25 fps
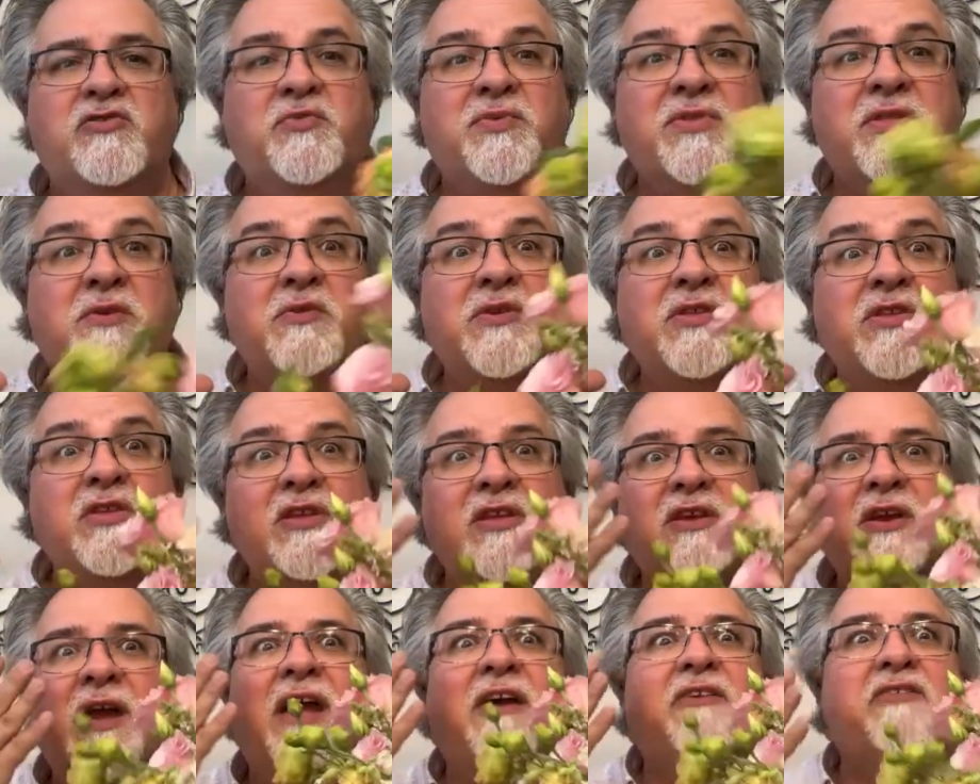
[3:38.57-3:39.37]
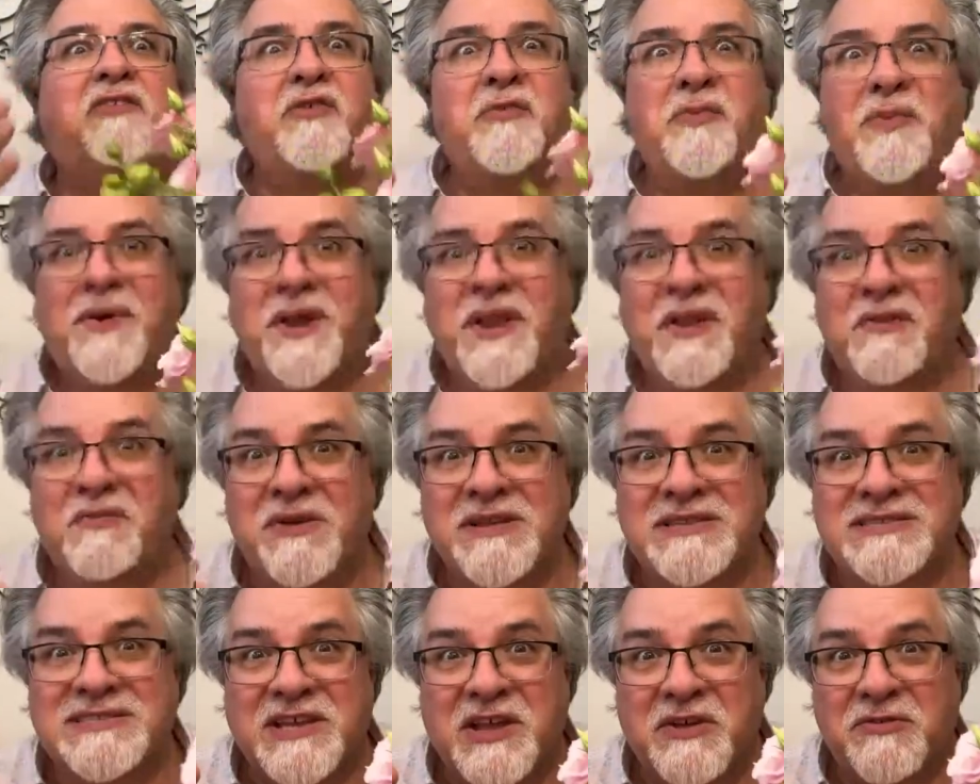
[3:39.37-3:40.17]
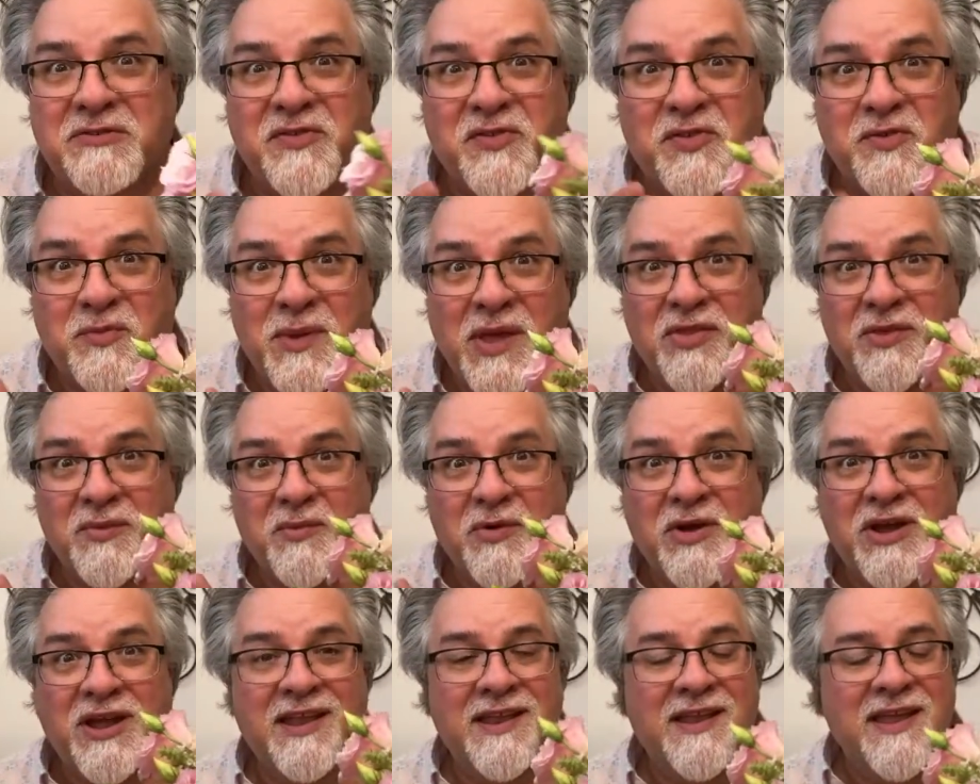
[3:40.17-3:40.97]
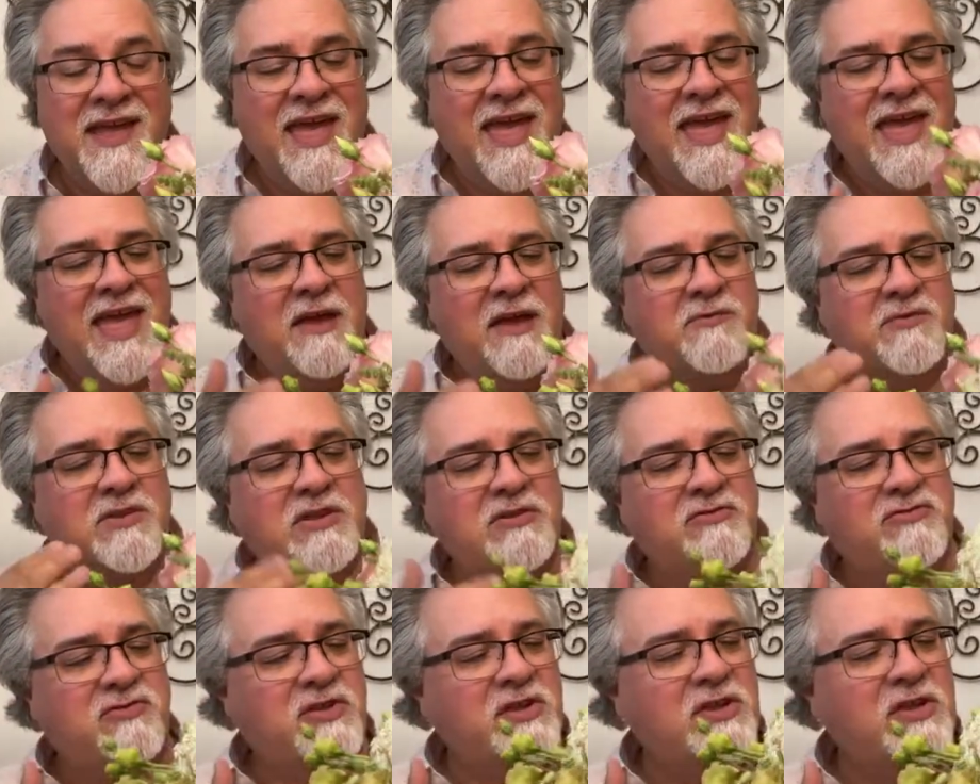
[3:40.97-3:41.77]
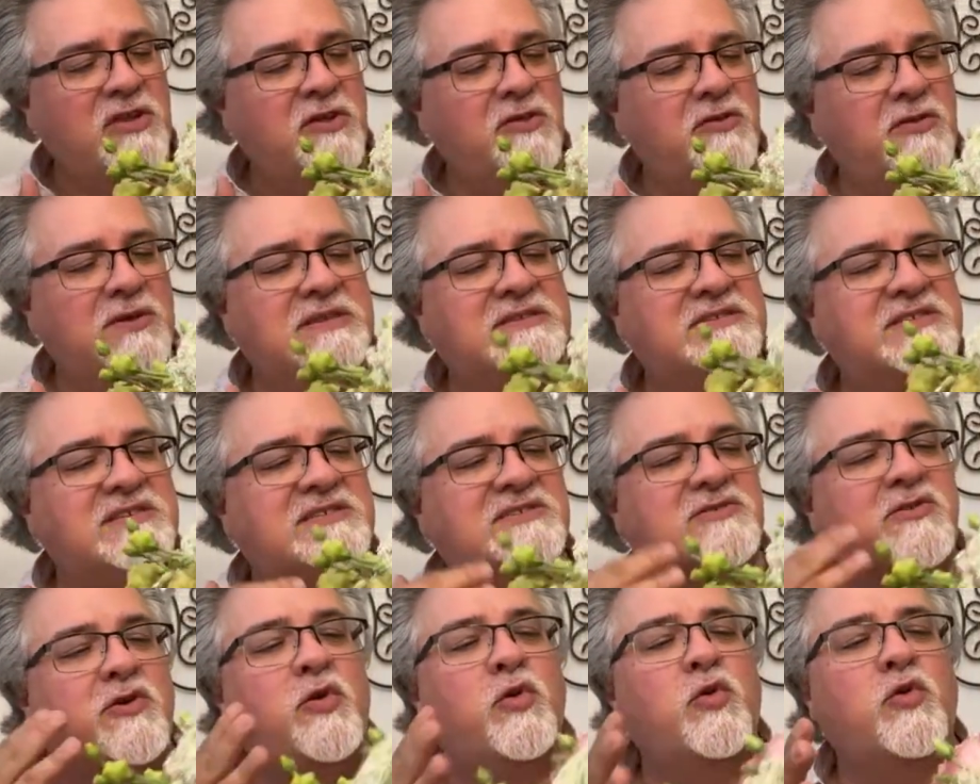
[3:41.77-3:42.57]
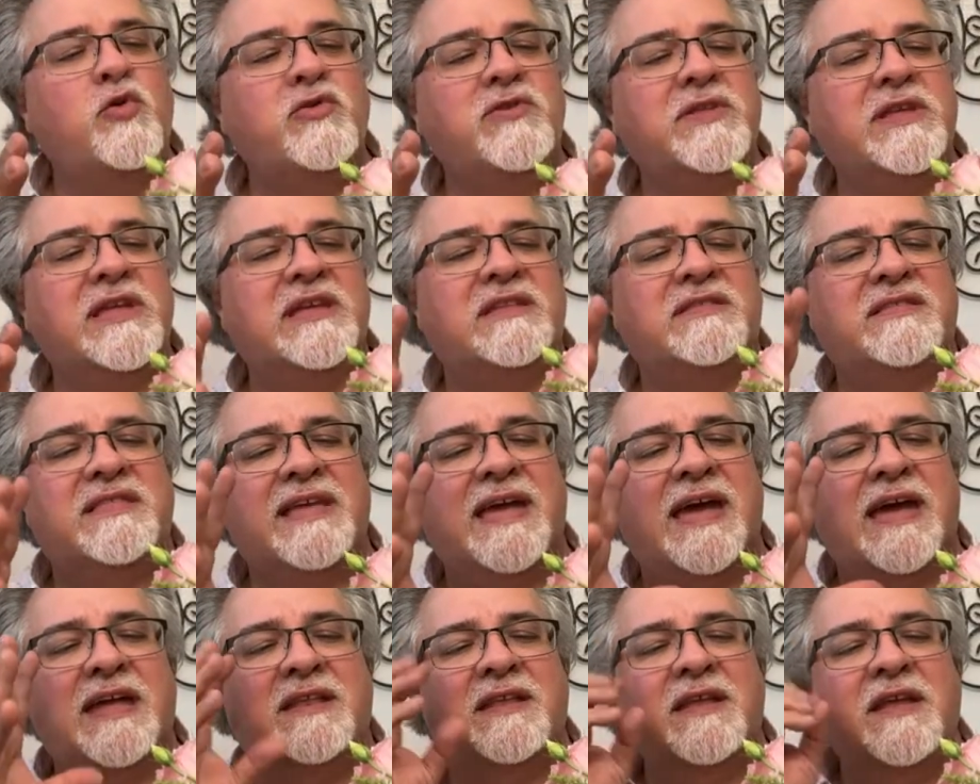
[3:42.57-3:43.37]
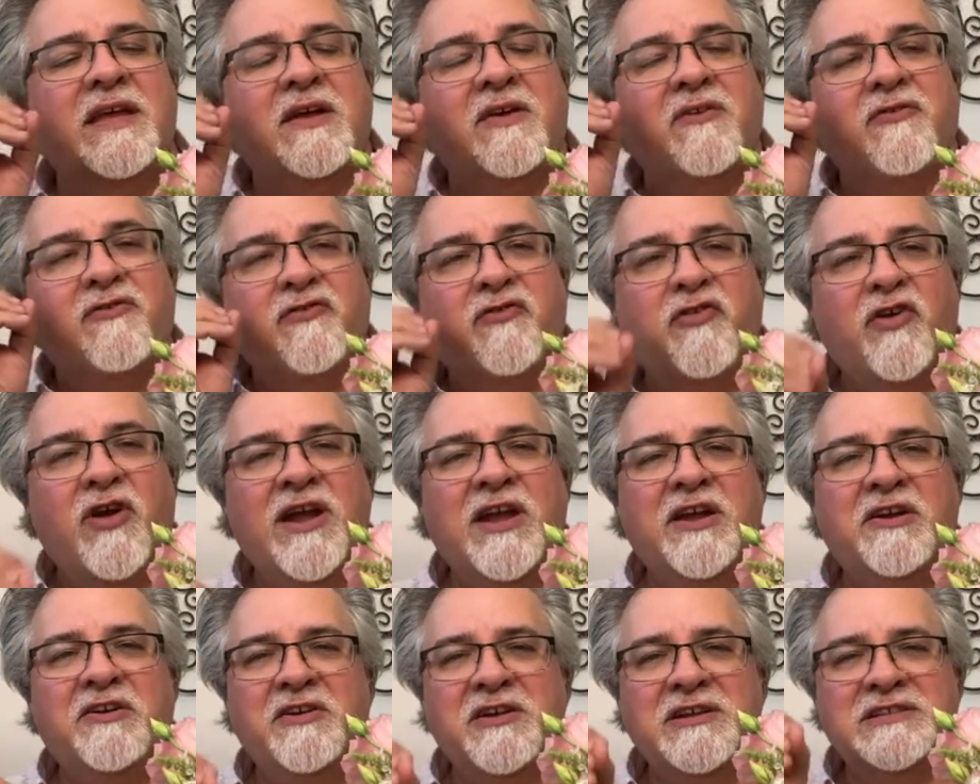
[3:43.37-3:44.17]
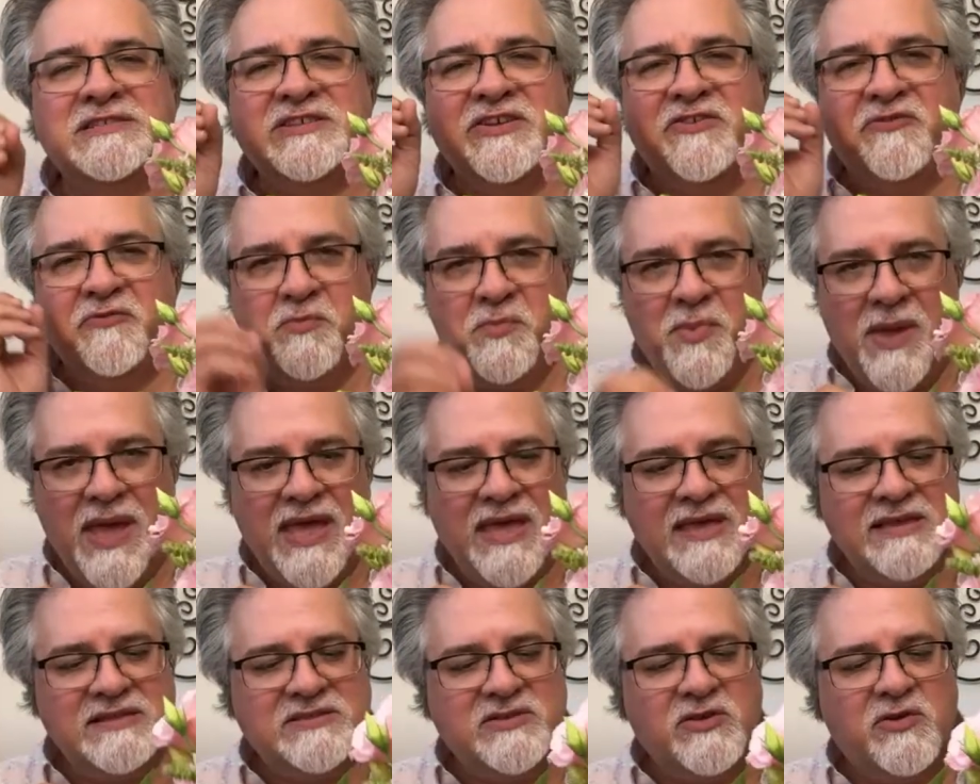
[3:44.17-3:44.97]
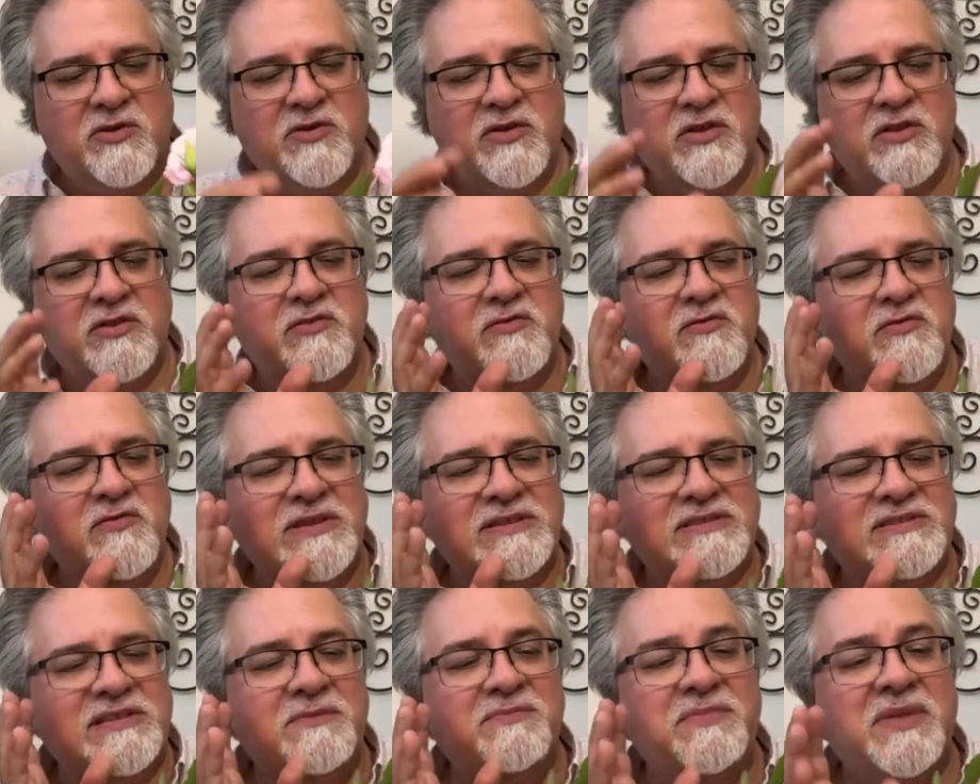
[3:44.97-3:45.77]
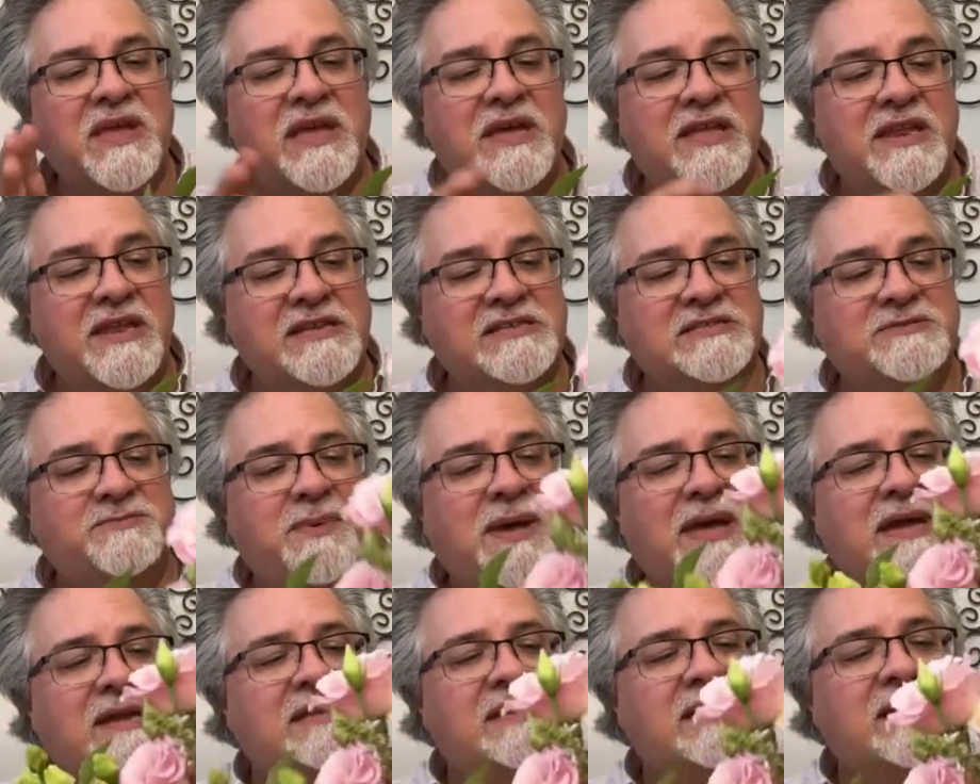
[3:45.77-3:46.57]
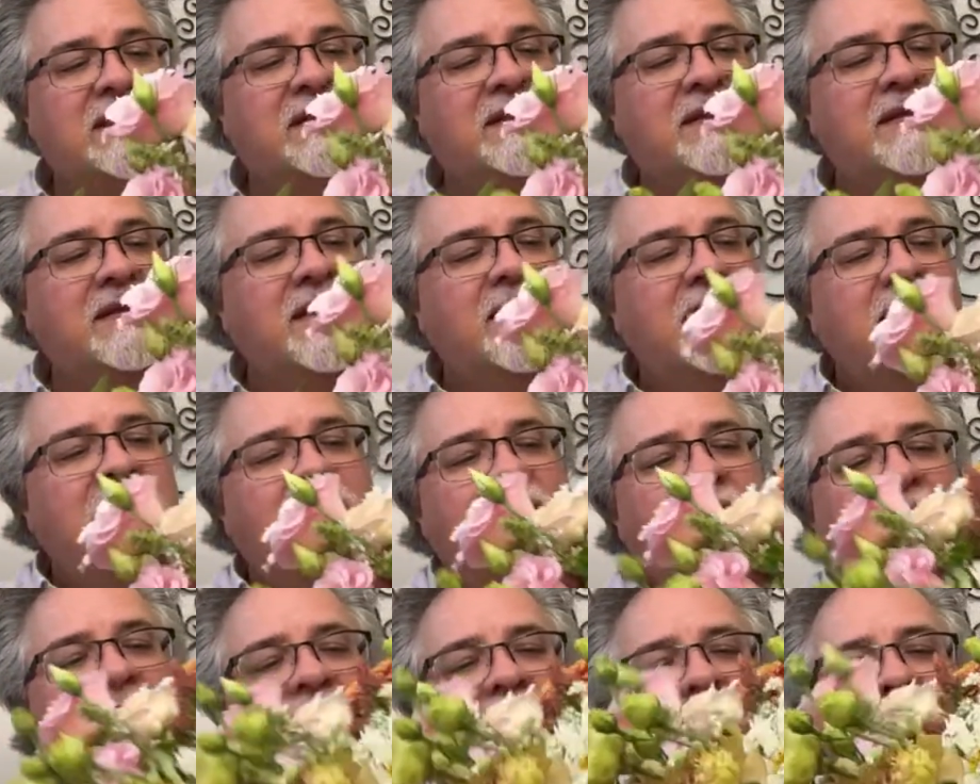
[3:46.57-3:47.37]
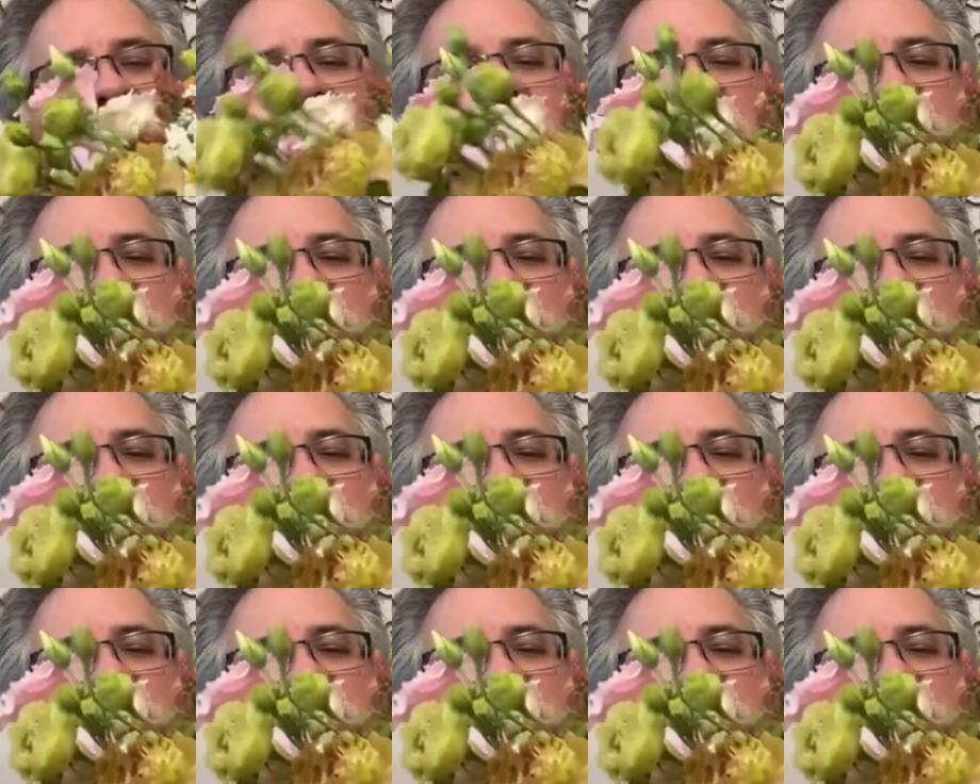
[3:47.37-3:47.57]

but then when everybody wants to go and smell them, right? And when you do, it's just cool to get that fragrance of basil. It's something unexpected. What